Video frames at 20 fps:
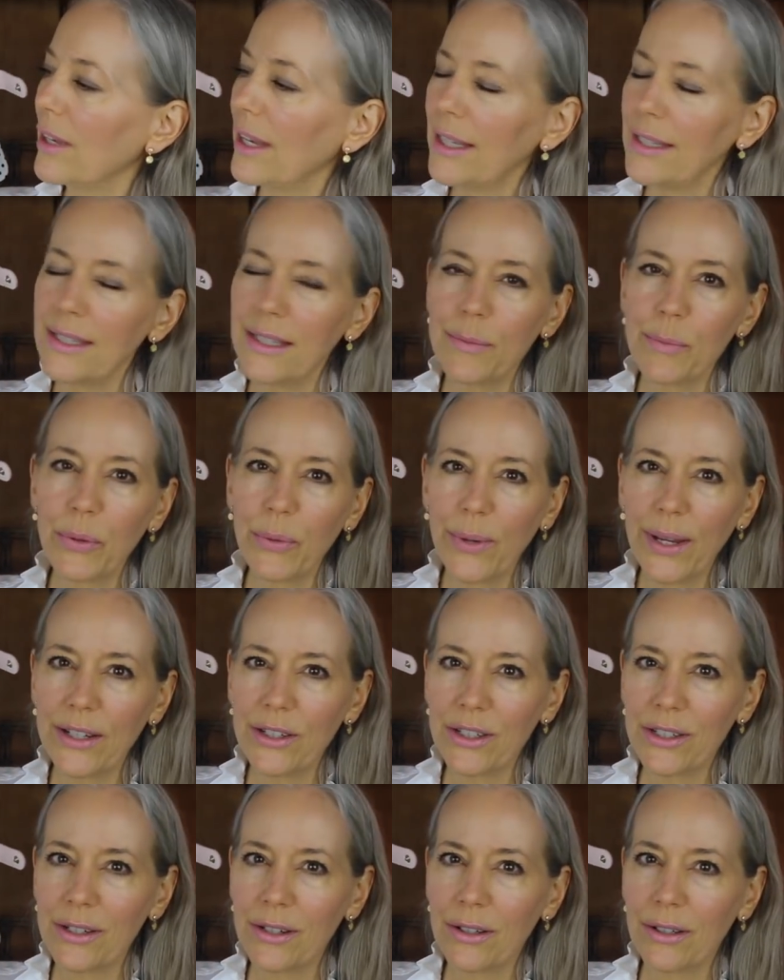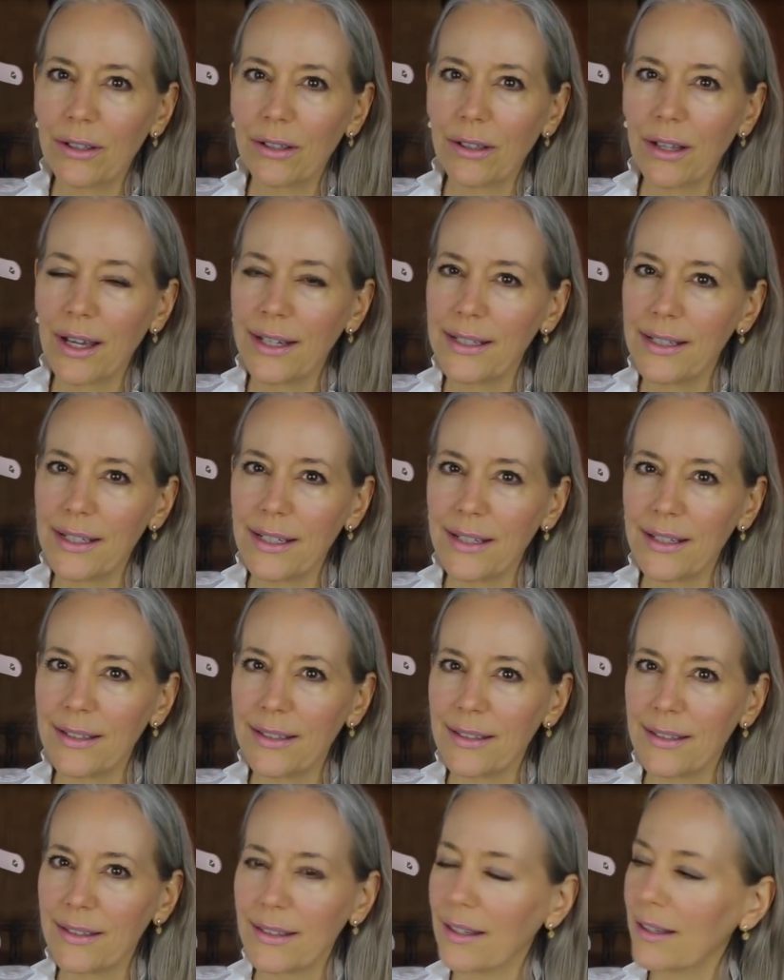Inspirational
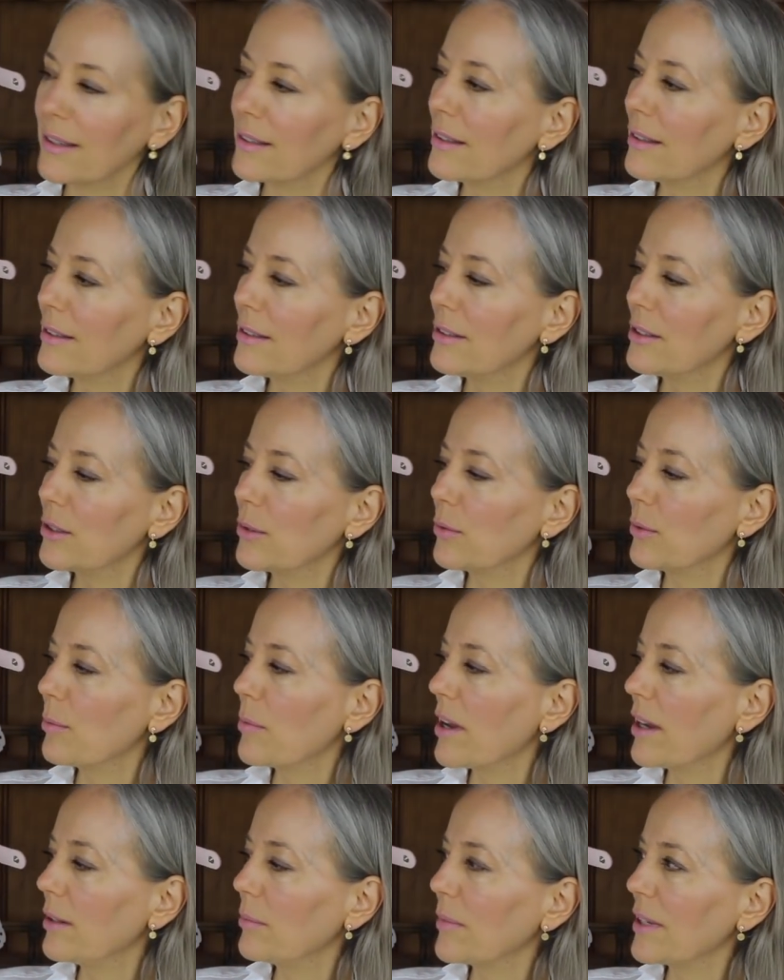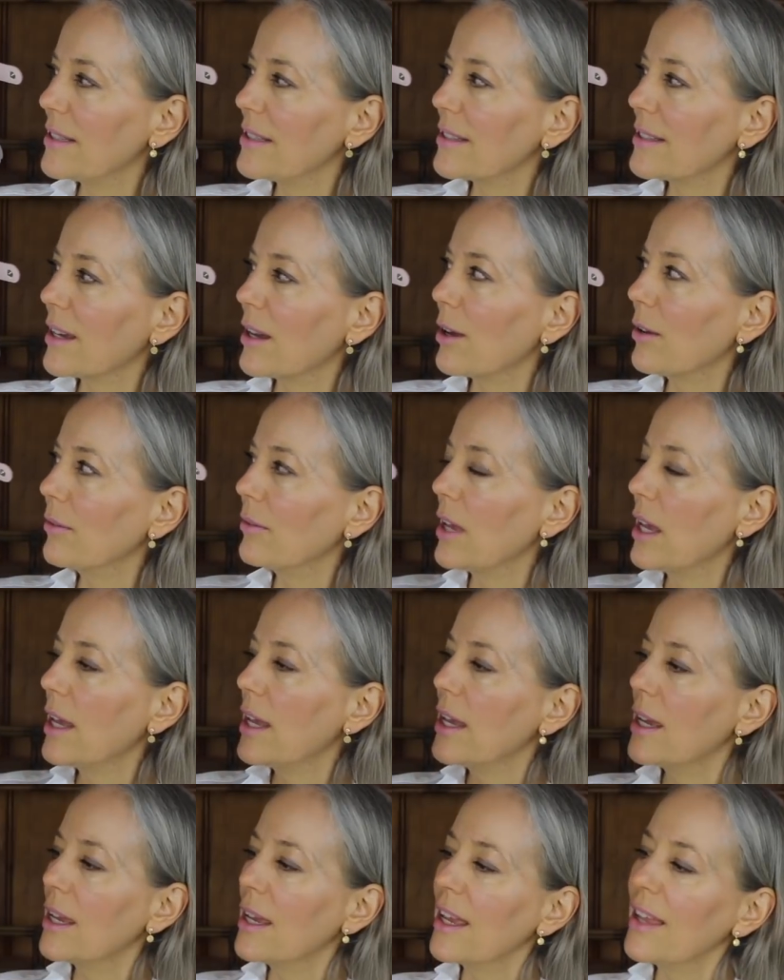ideas to remind
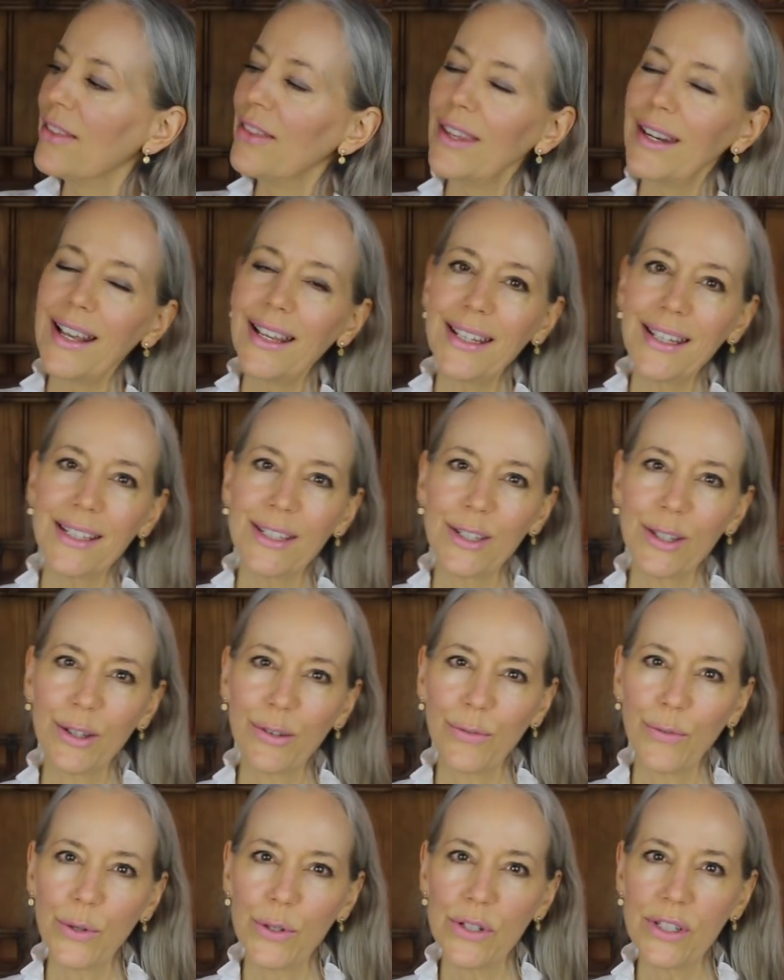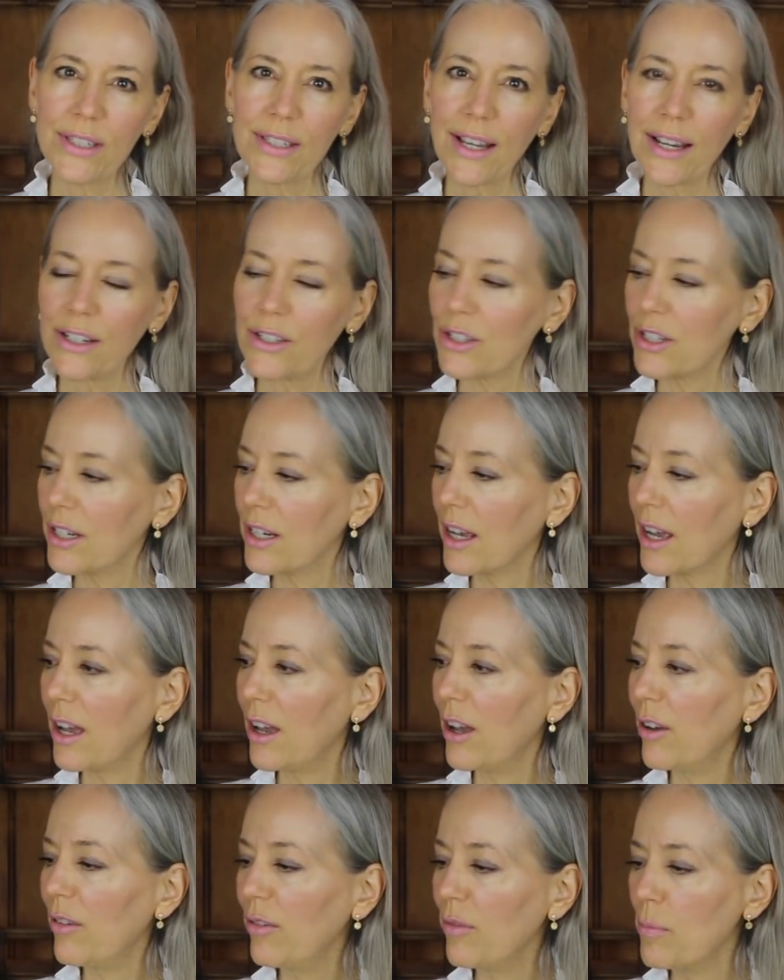myself. Then I get to the first section
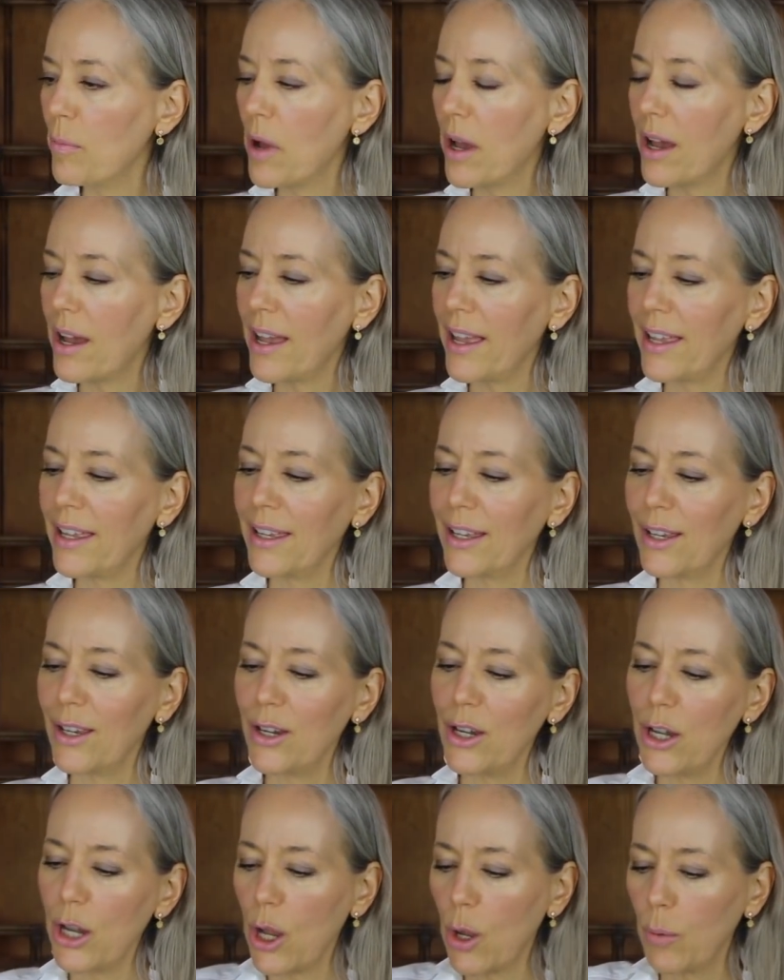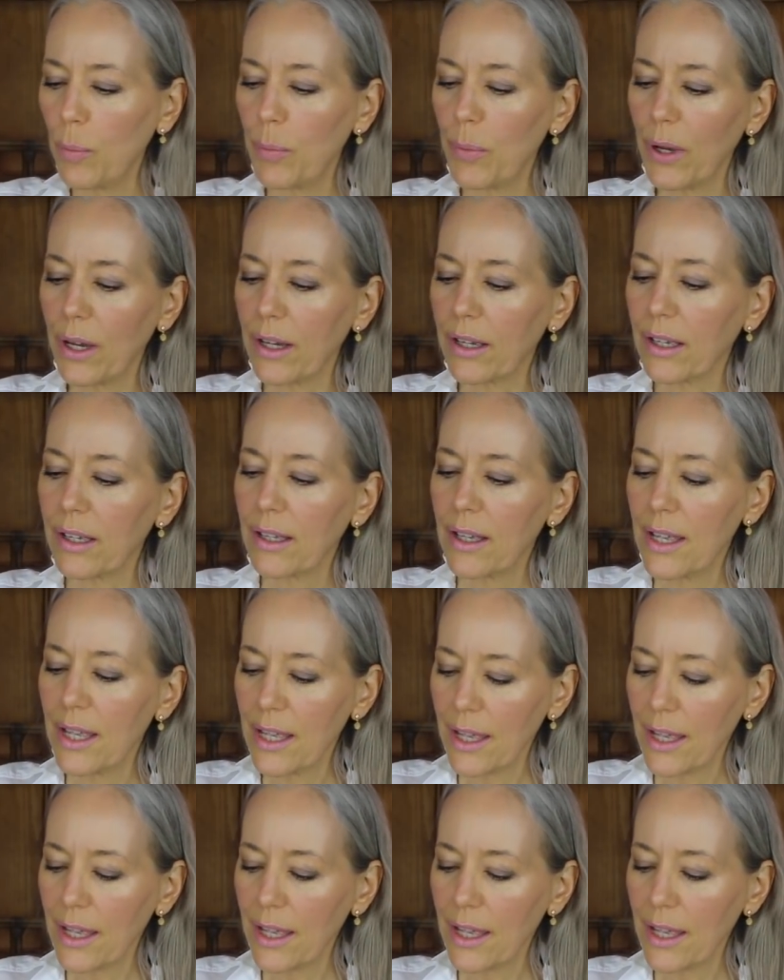of my notebook.